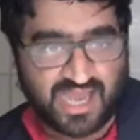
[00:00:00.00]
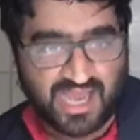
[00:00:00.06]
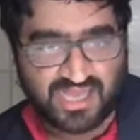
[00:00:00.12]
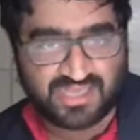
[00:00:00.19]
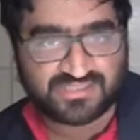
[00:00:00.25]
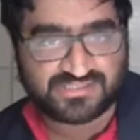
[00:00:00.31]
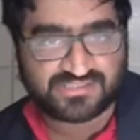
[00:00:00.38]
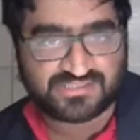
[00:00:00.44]

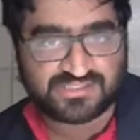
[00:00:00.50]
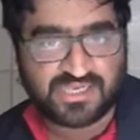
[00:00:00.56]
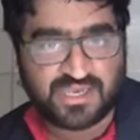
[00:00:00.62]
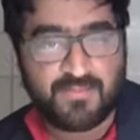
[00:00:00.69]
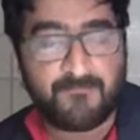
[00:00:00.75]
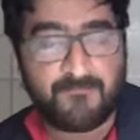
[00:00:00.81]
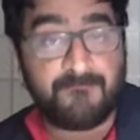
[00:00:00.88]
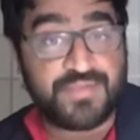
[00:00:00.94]
us
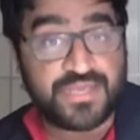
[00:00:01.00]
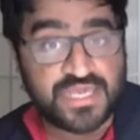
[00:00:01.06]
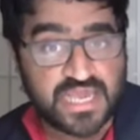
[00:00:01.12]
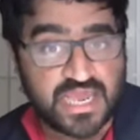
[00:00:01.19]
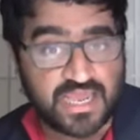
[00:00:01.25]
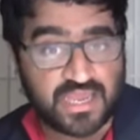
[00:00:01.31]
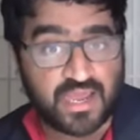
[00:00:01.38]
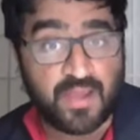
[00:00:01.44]

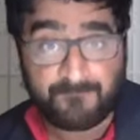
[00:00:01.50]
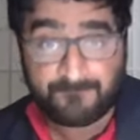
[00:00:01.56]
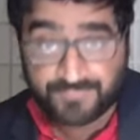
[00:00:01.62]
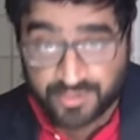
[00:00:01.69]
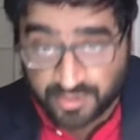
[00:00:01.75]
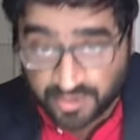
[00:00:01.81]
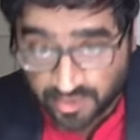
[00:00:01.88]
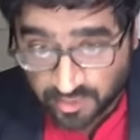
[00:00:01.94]
being
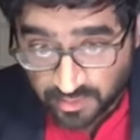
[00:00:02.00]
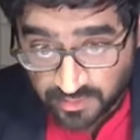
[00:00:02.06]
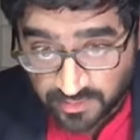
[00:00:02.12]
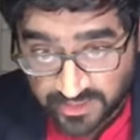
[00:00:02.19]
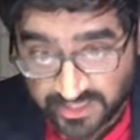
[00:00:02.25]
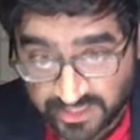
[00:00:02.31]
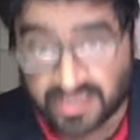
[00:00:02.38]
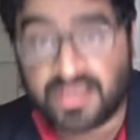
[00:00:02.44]

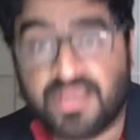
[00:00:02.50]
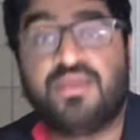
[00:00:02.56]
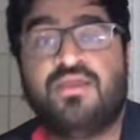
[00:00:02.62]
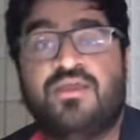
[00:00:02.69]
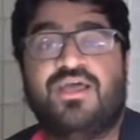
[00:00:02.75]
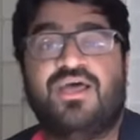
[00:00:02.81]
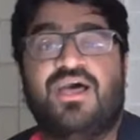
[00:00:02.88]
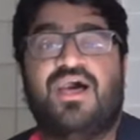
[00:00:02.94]
purely
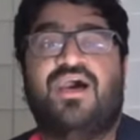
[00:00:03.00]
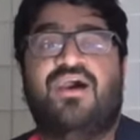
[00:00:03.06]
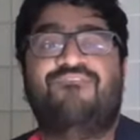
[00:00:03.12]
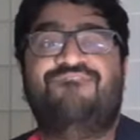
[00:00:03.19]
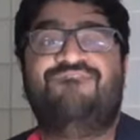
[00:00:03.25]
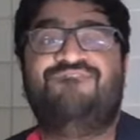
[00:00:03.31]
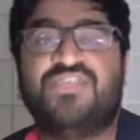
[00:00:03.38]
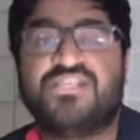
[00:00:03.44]
uh,
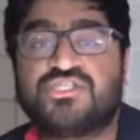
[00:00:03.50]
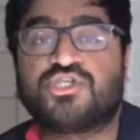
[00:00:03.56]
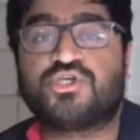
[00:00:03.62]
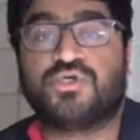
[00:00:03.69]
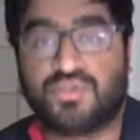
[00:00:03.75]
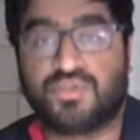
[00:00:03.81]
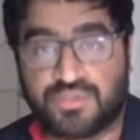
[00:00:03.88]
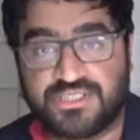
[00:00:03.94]

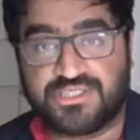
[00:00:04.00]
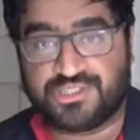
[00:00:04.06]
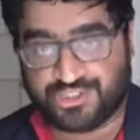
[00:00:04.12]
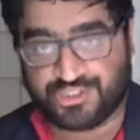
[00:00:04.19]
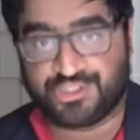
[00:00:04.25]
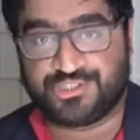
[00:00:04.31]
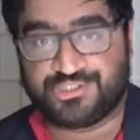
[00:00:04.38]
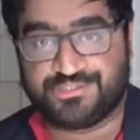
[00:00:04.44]
physical
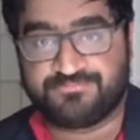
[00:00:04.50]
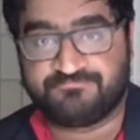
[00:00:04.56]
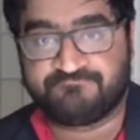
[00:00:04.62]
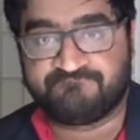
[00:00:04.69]
creatures.